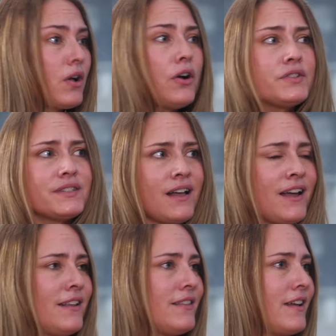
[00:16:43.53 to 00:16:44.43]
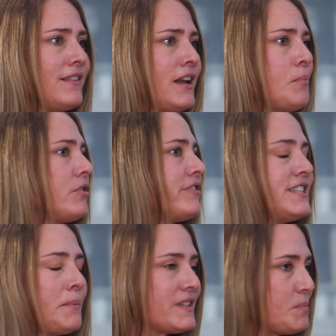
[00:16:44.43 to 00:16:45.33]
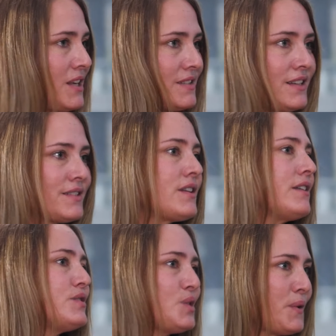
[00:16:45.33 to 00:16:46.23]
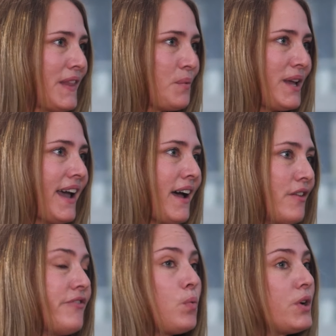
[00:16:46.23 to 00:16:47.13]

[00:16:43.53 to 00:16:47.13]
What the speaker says: coastline and the number of endemic species and so on that we have,